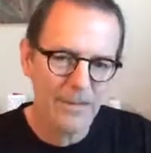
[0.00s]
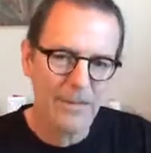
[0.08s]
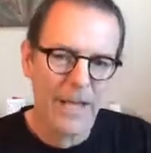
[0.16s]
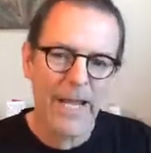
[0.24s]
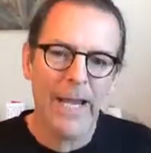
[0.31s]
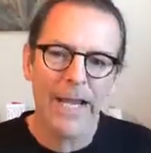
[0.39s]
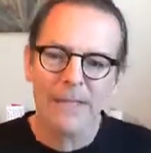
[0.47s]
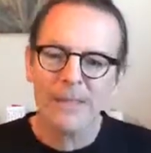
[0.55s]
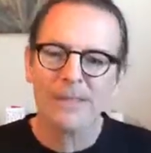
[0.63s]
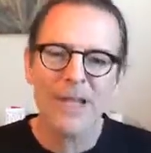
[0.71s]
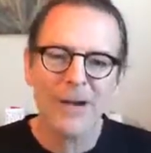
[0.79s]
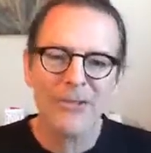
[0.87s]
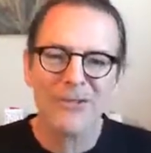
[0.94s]
I had to
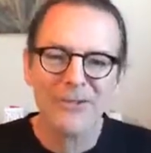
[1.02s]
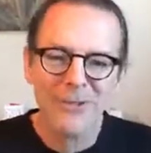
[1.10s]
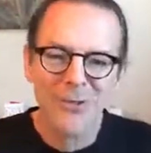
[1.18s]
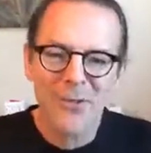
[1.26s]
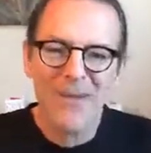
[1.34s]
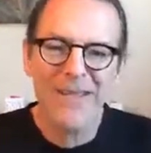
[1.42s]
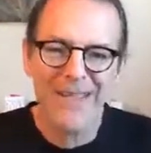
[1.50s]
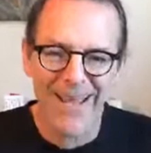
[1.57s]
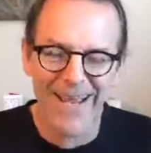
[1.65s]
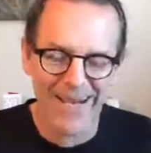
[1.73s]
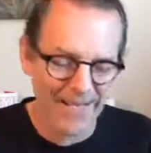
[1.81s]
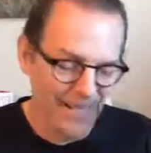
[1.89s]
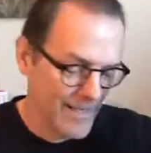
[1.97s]
start doing that
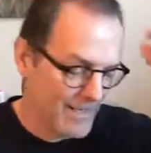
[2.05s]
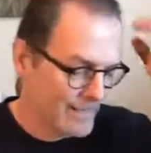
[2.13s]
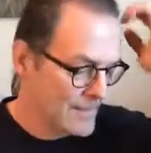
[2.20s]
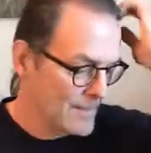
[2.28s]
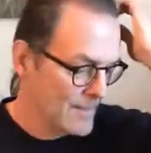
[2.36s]
again.